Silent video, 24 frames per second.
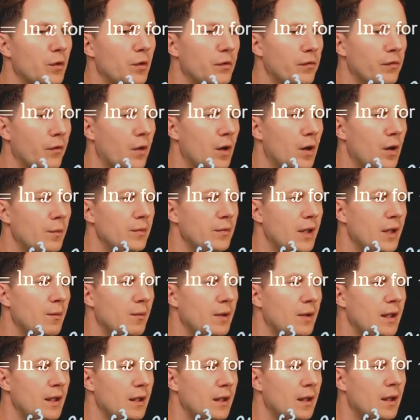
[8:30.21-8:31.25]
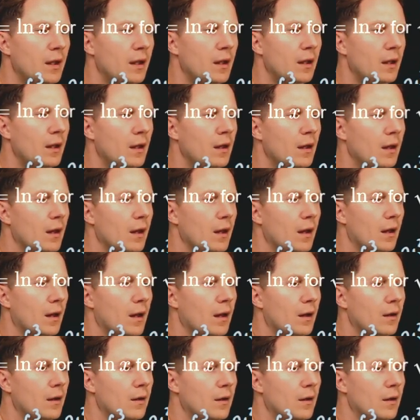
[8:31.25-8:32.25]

form, namely uh,